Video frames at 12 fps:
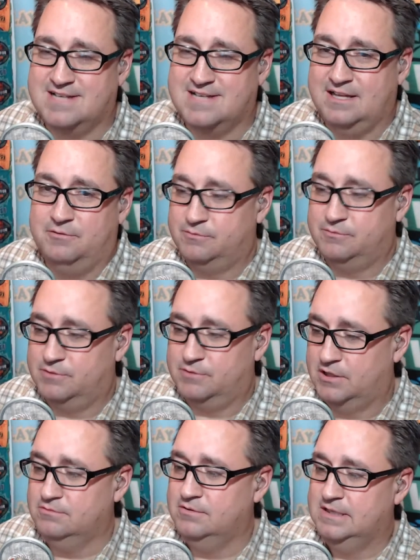what he wrote,
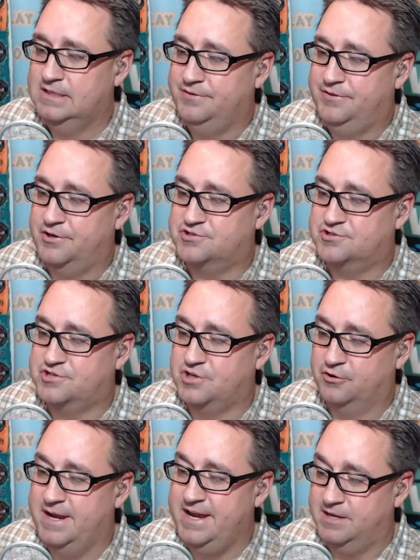there's total
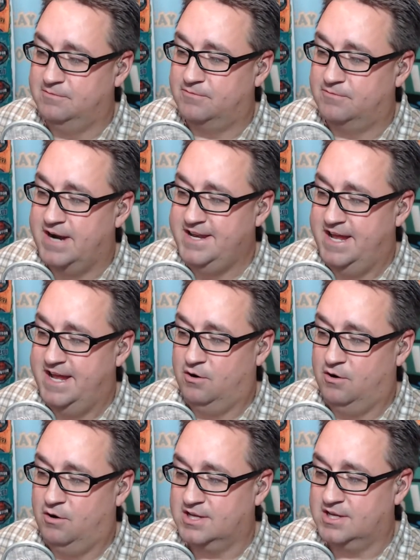mayhem right now
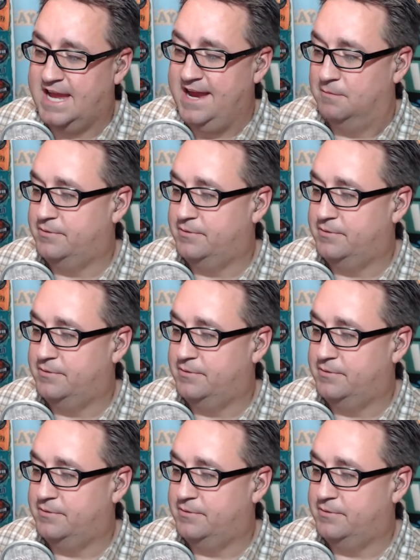on camp.